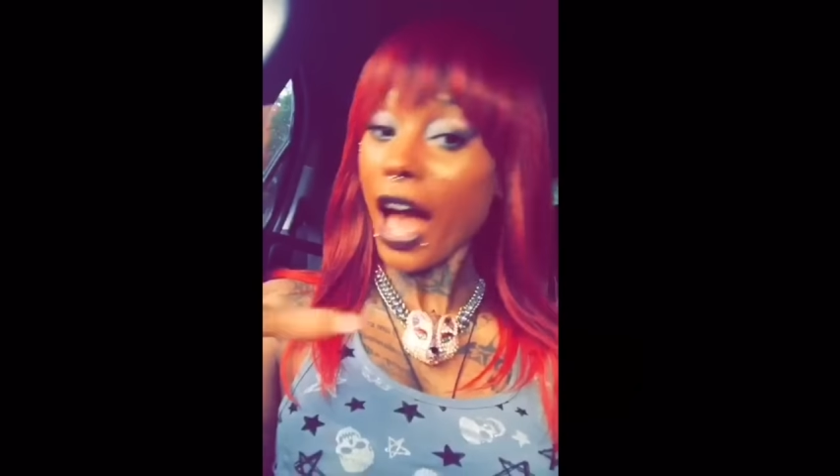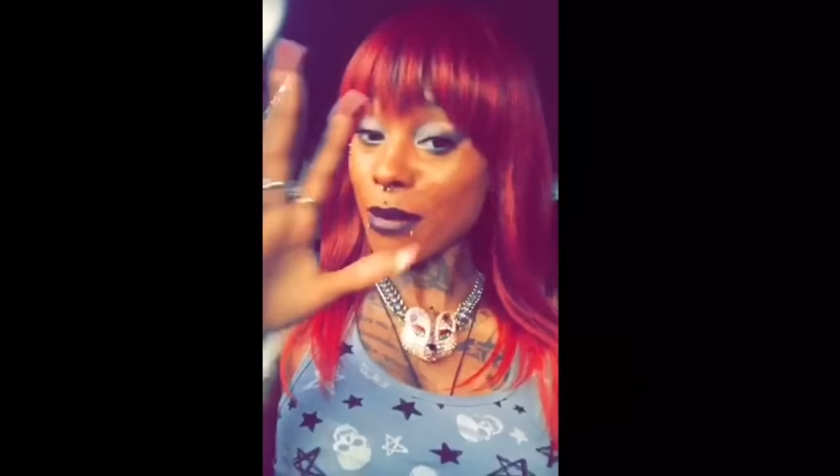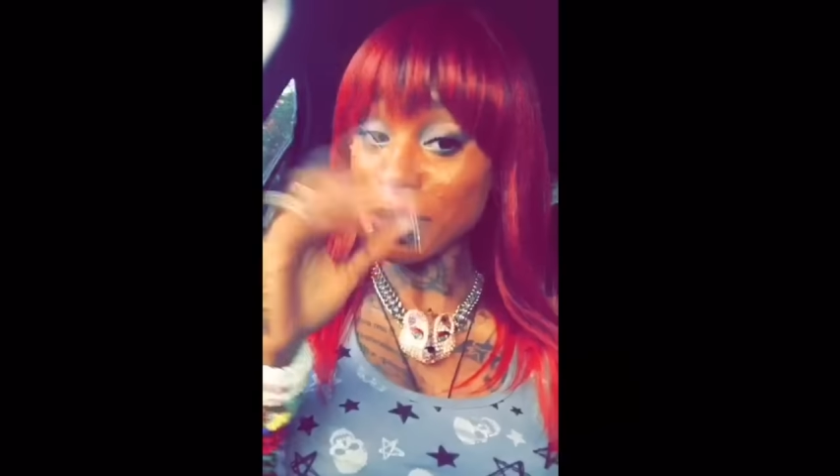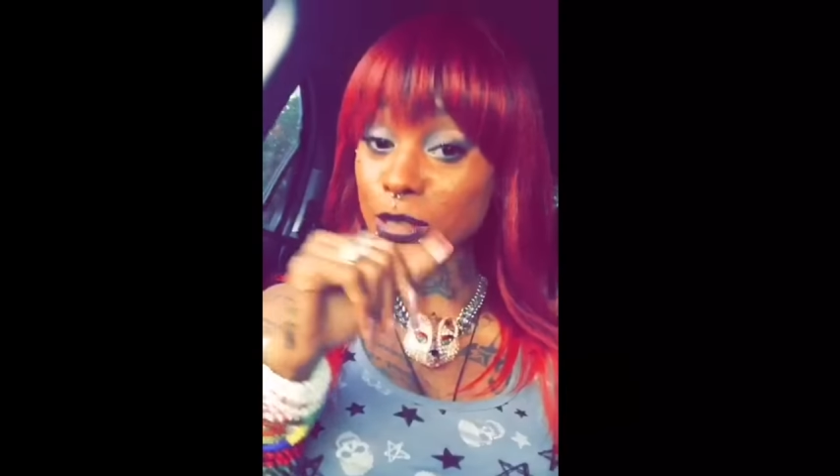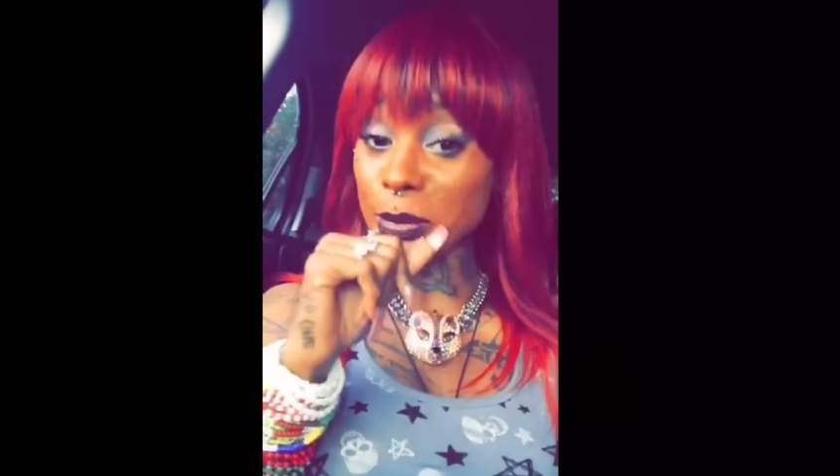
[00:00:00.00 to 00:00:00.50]
I
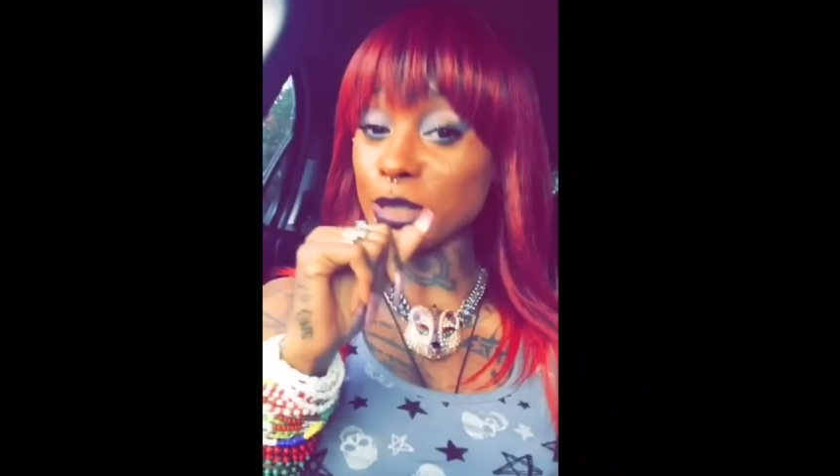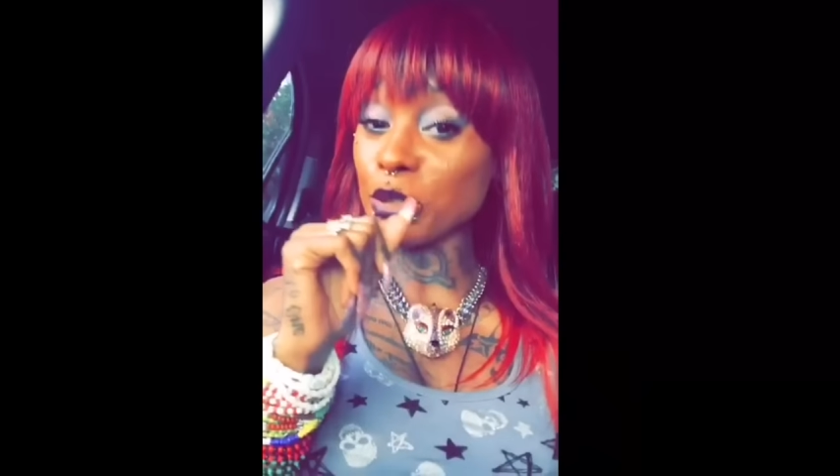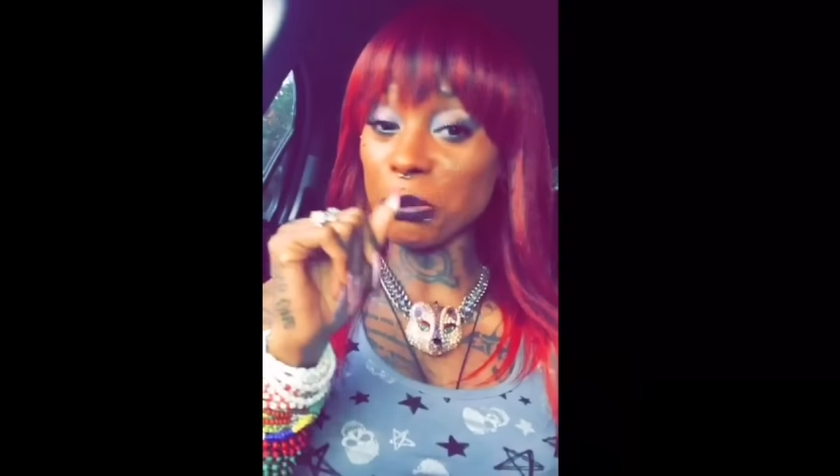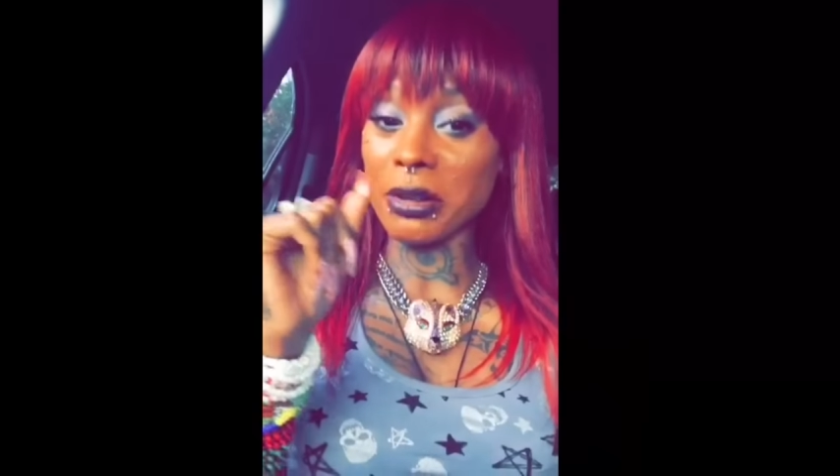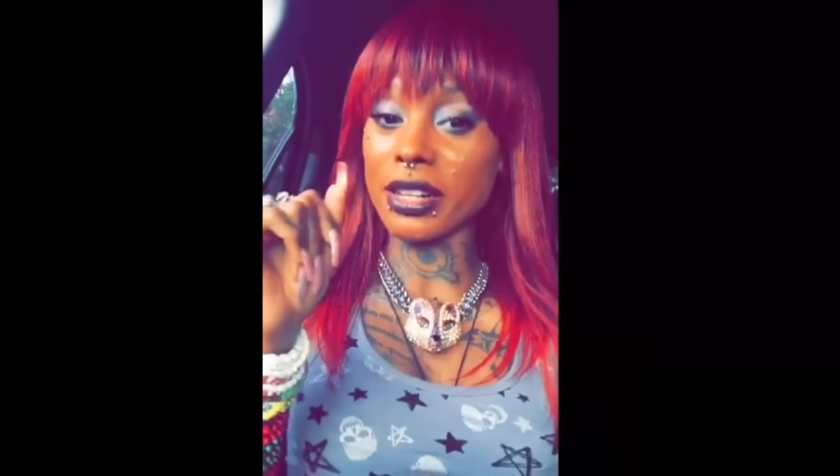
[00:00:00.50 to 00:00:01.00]
must be
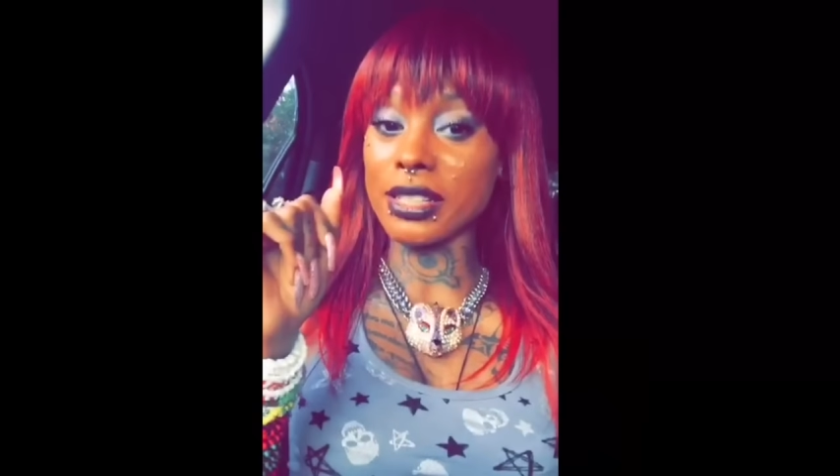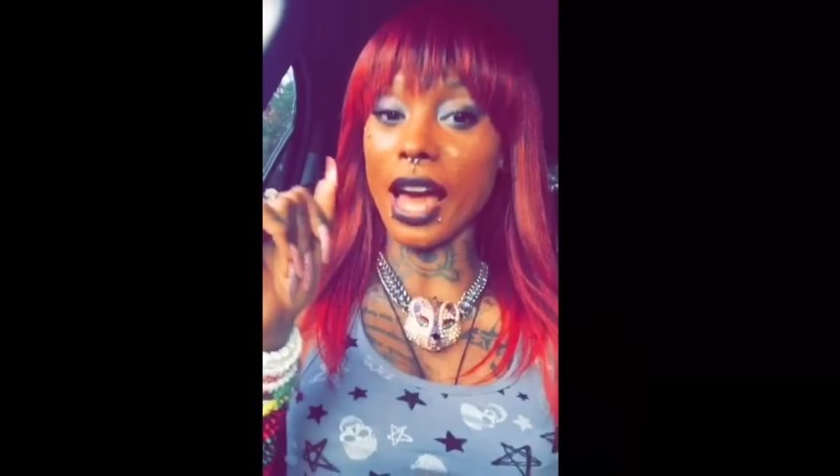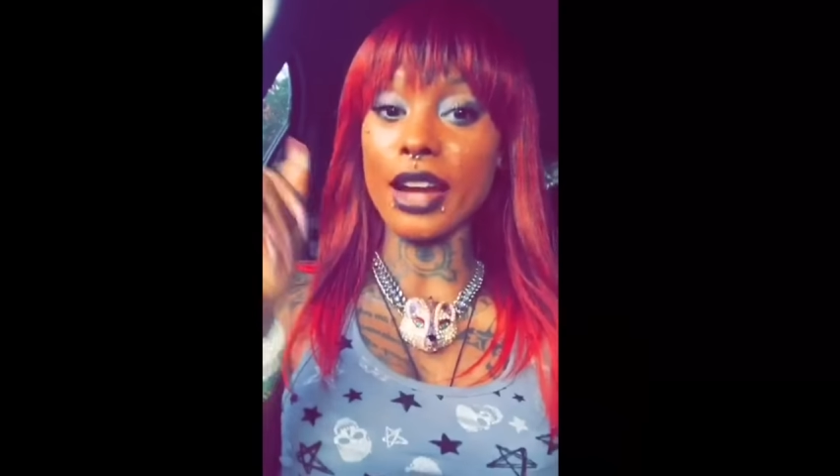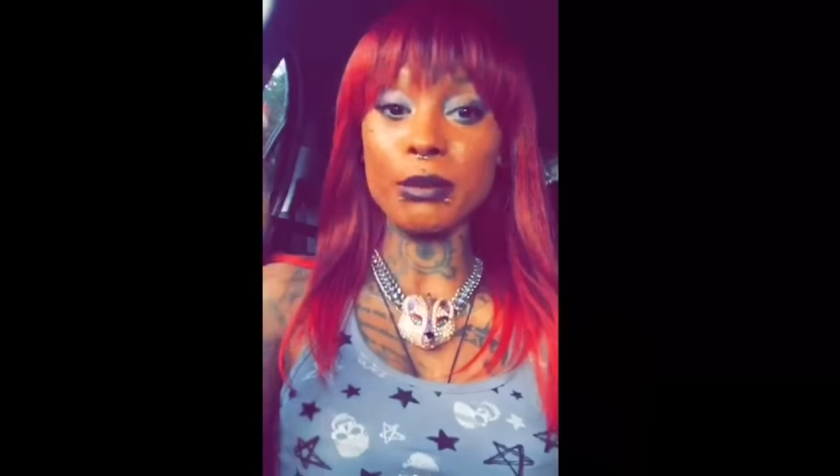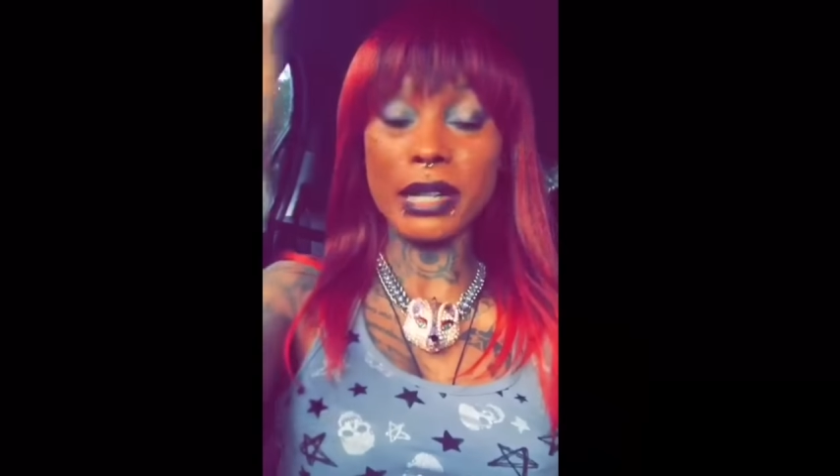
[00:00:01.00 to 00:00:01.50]
super
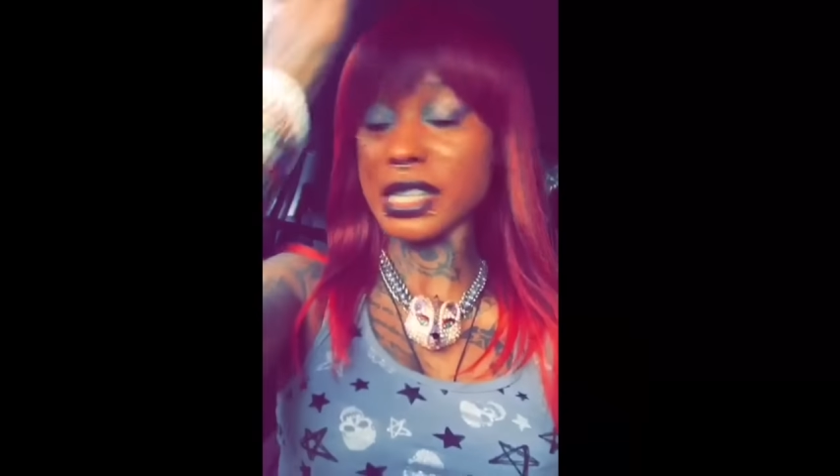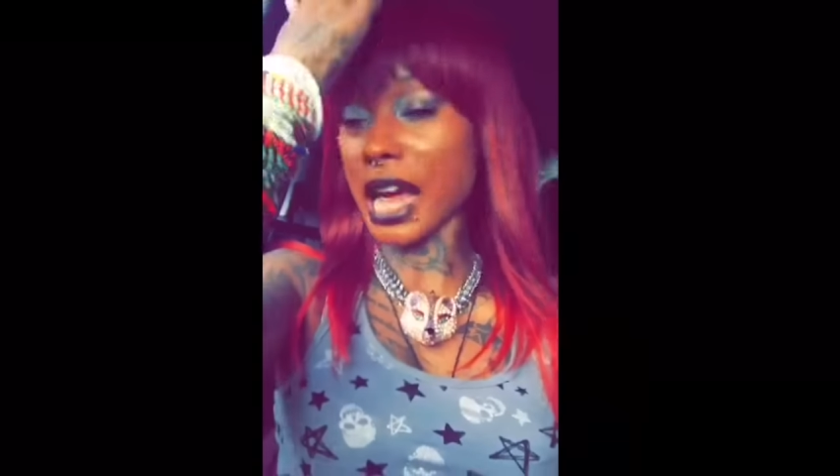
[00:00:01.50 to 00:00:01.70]
excited because